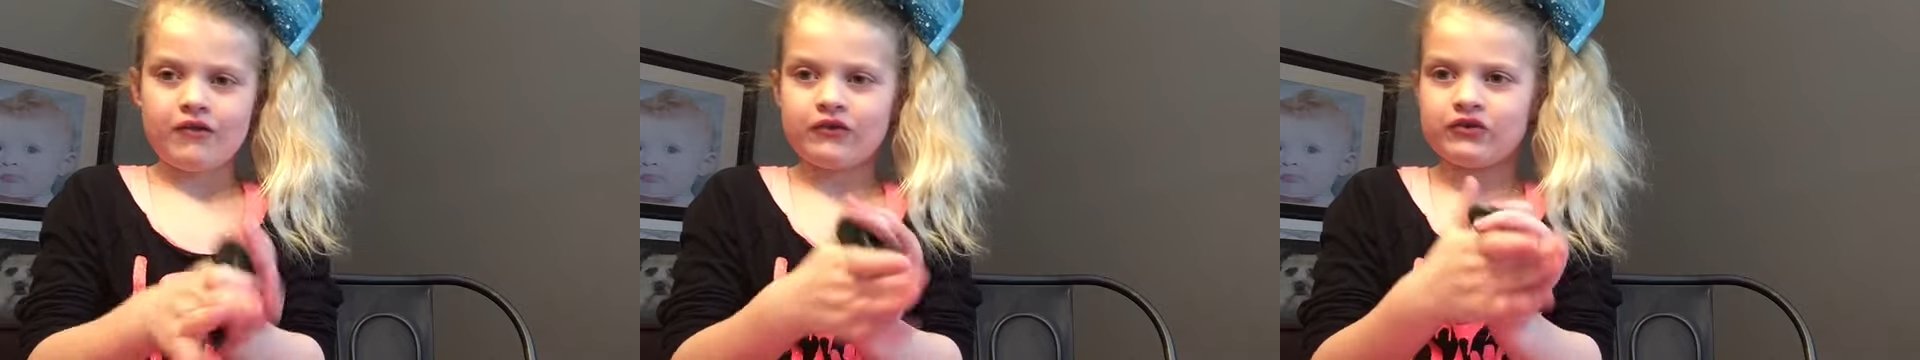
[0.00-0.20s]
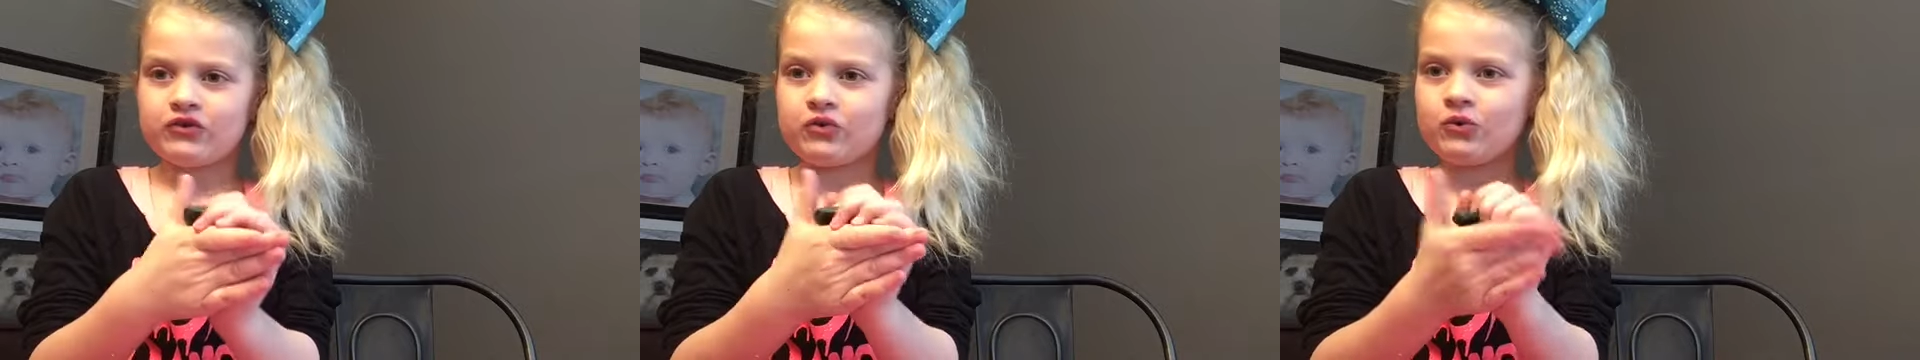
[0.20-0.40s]

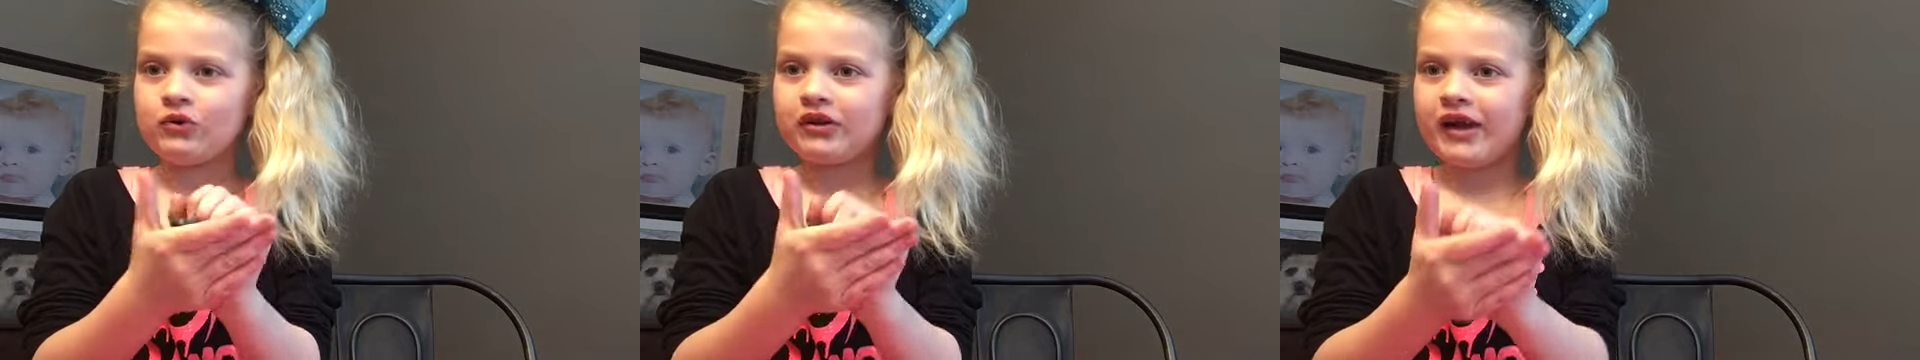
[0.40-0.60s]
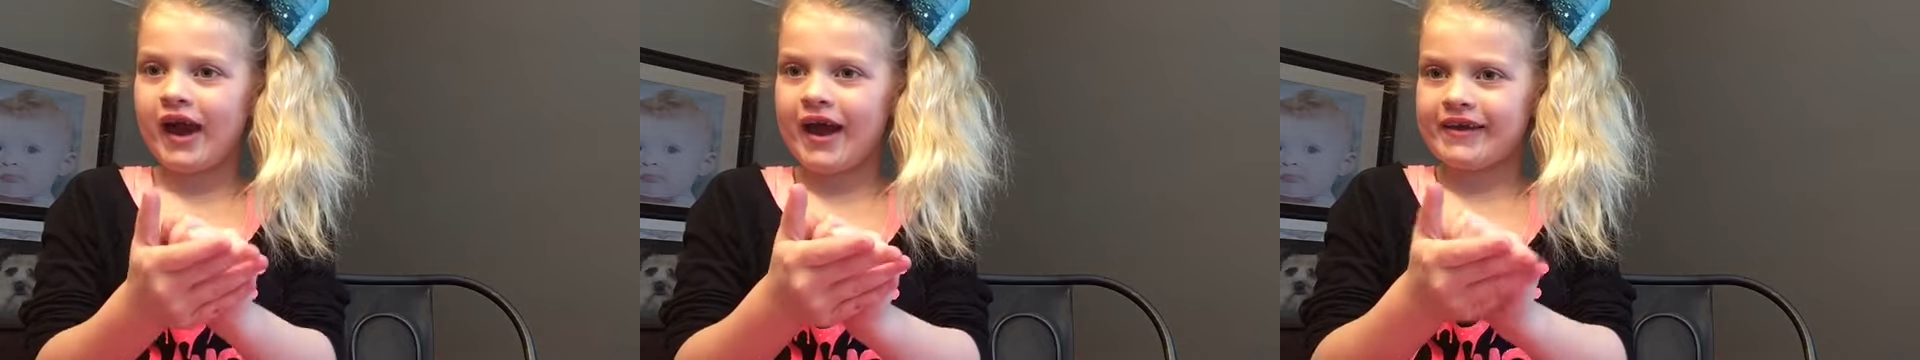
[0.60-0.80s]
There's
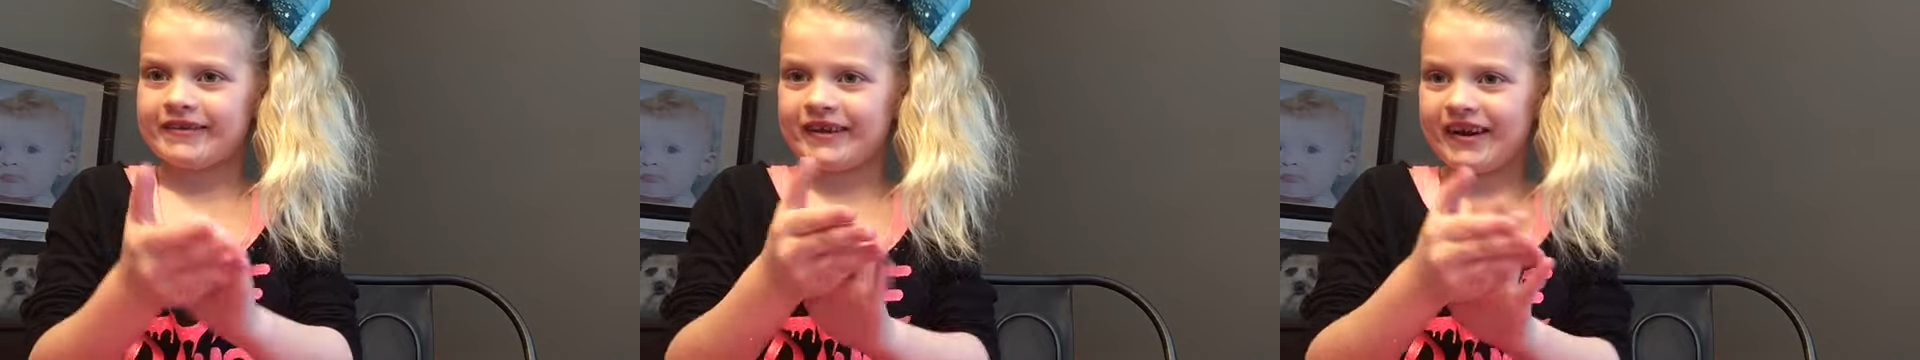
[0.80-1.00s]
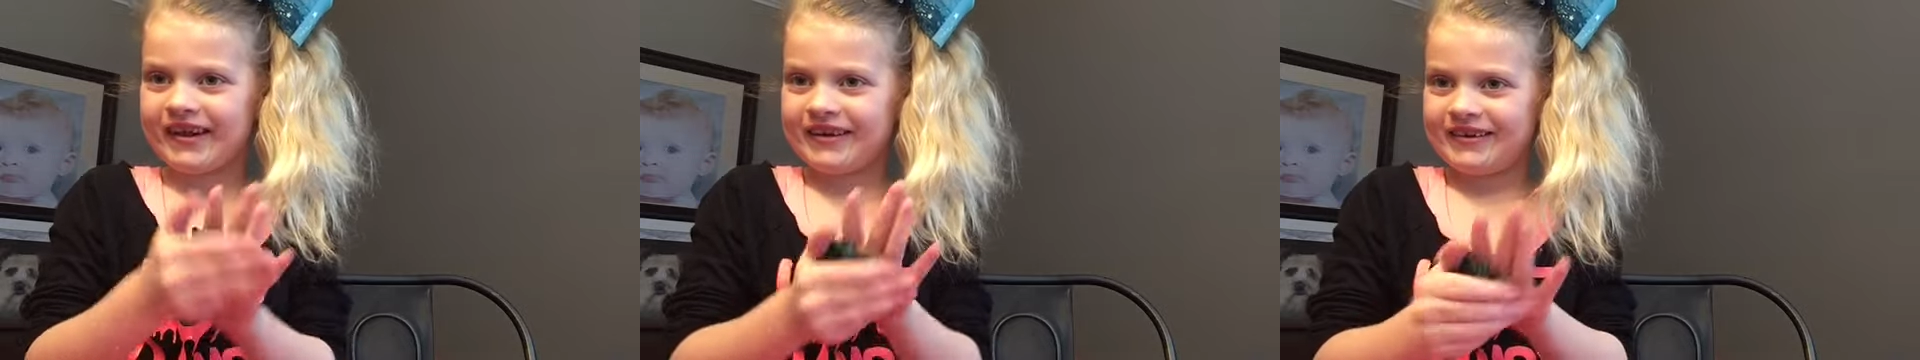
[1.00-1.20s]
googly eyes
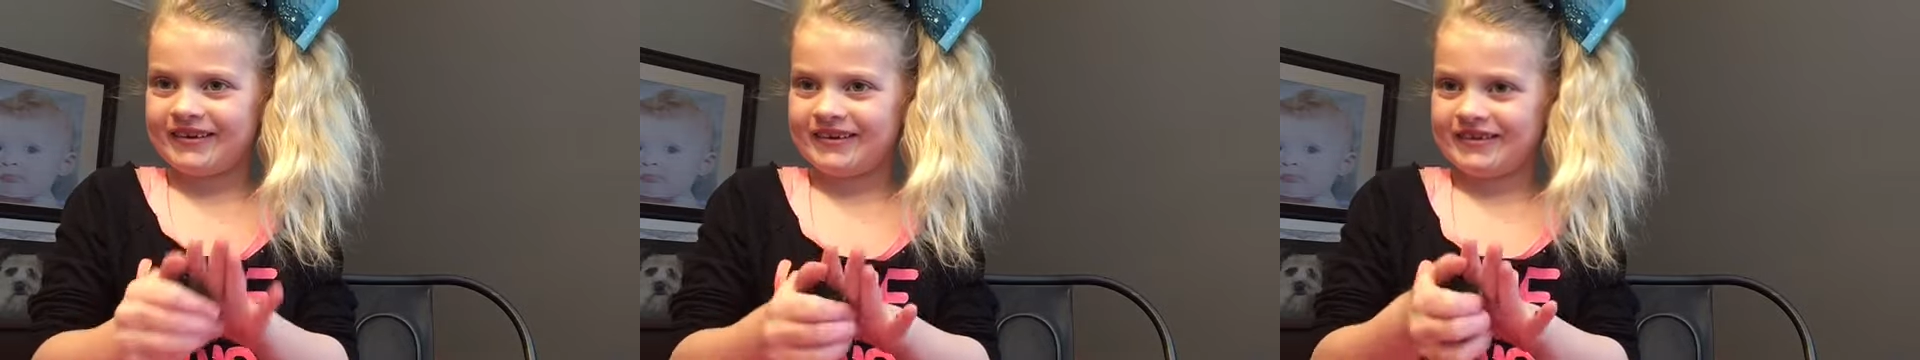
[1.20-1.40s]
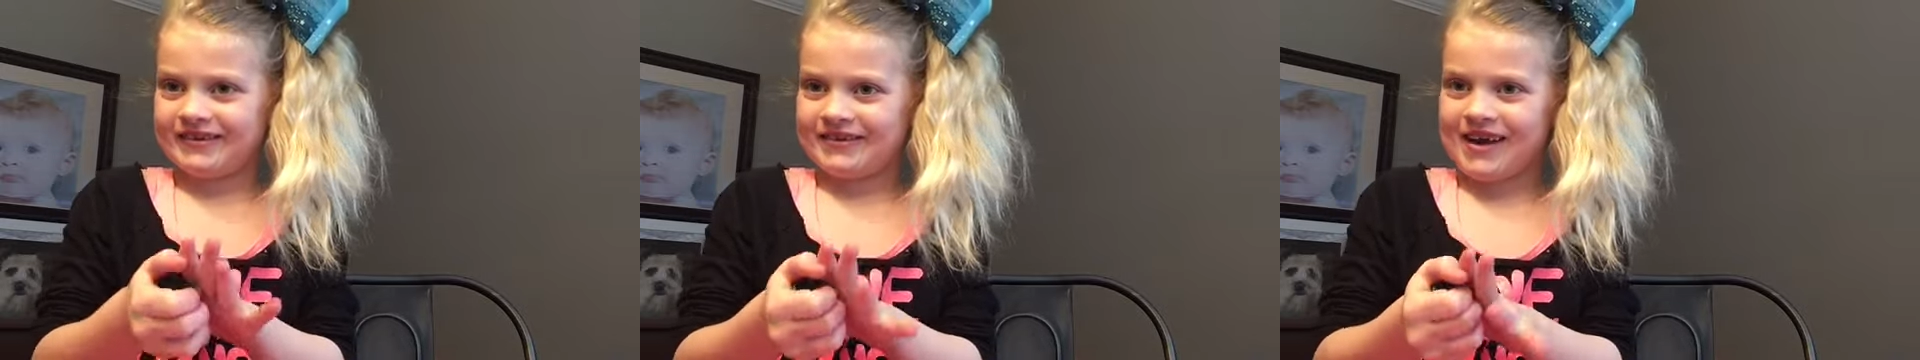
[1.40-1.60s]
in it.
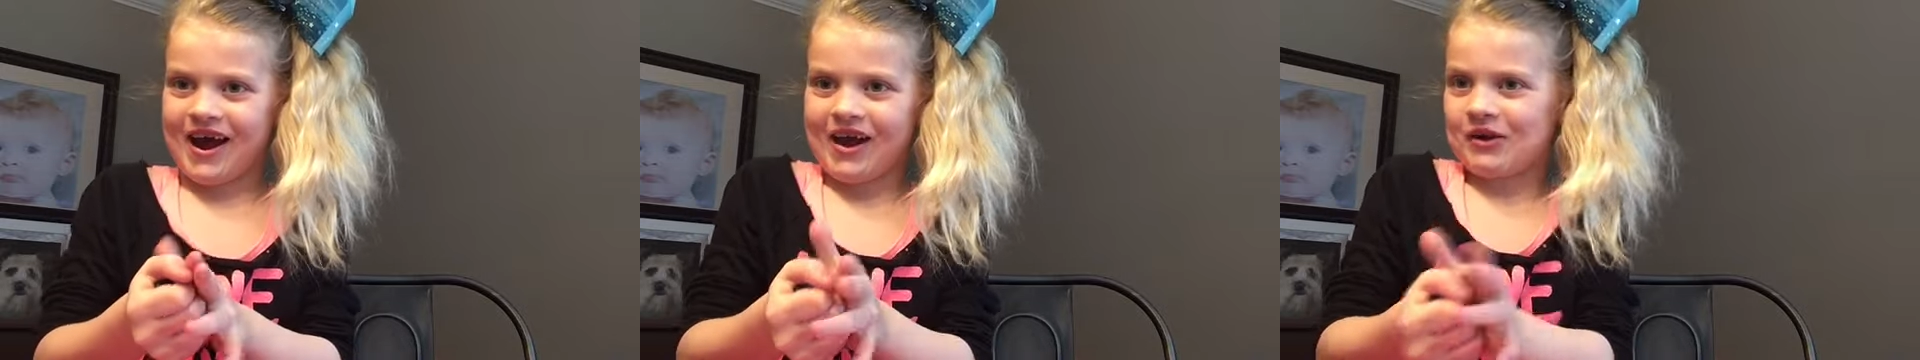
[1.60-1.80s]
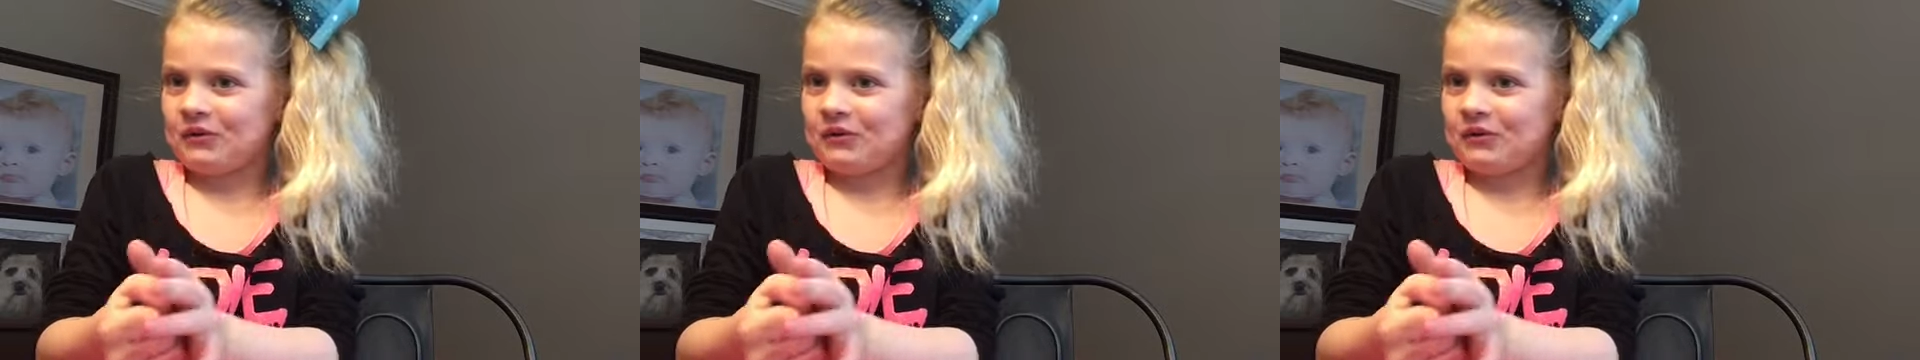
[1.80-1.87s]
I